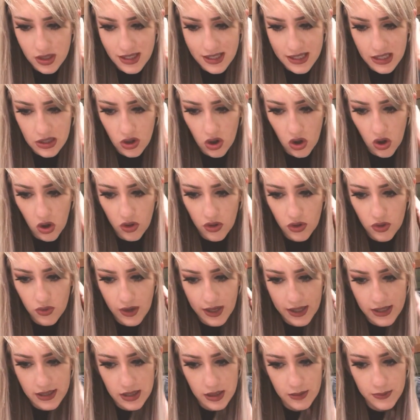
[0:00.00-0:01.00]
until all the
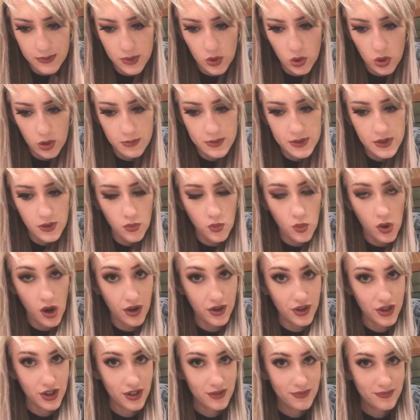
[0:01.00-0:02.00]
rice absorbs the
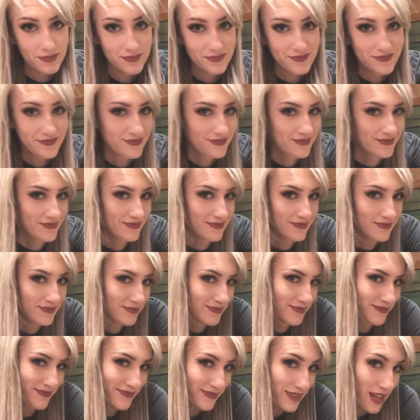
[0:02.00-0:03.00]
water.
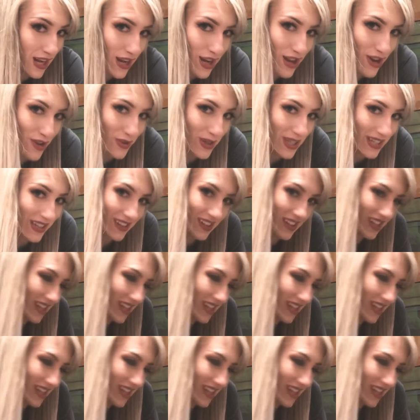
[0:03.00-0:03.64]
Low heat